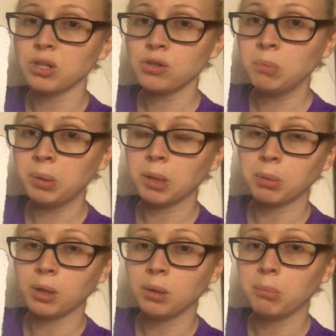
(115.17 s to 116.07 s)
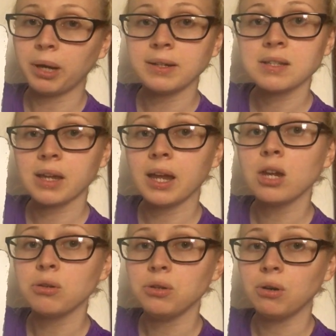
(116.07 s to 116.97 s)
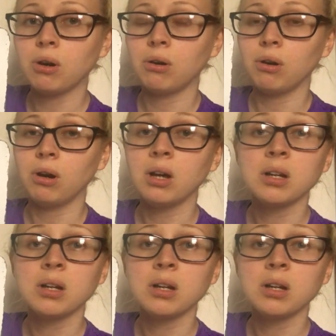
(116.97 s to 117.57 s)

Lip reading: some people might say your,